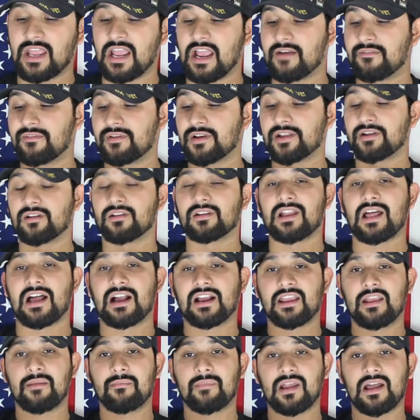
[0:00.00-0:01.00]
have a little
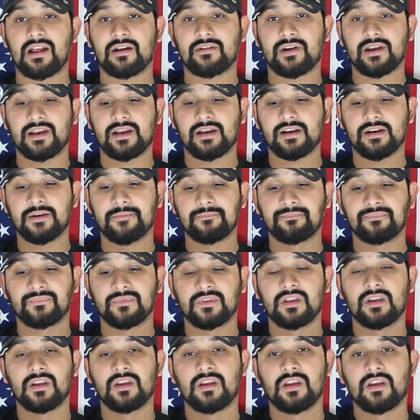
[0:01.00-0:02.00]
locking block right here,
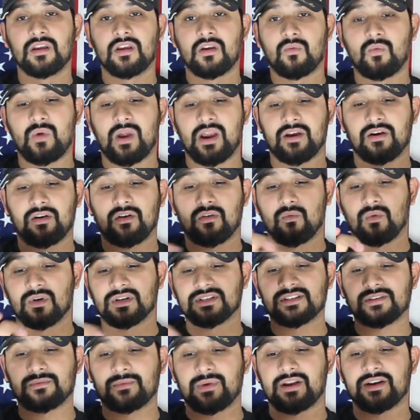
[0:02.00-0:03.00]
where
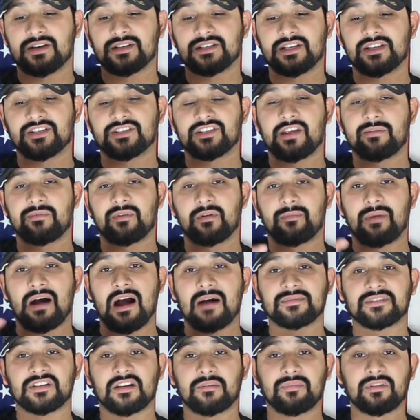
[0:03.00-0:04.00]
once the round is in the chamber, it
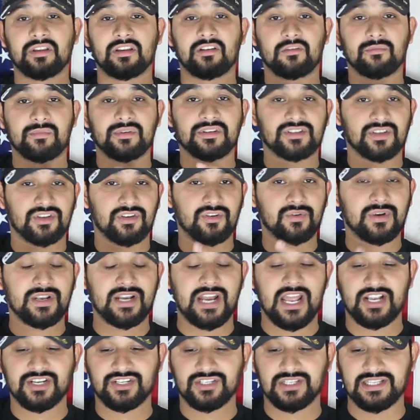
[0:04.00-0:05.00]
pops up a little bit so you can
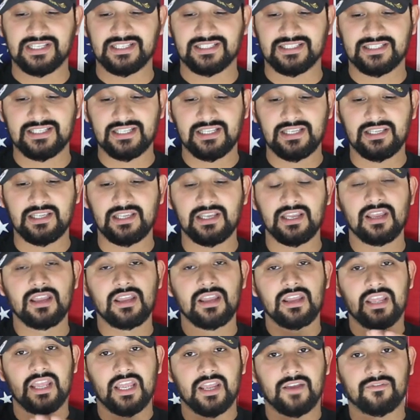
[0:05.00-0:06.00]
actually see
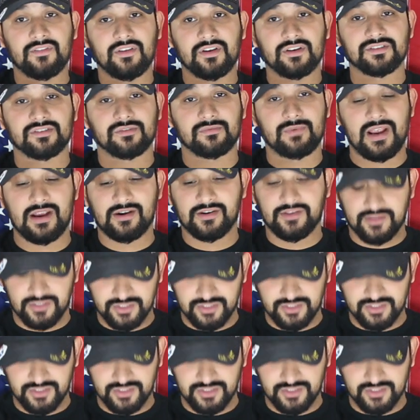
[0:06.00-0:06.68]
if there's a round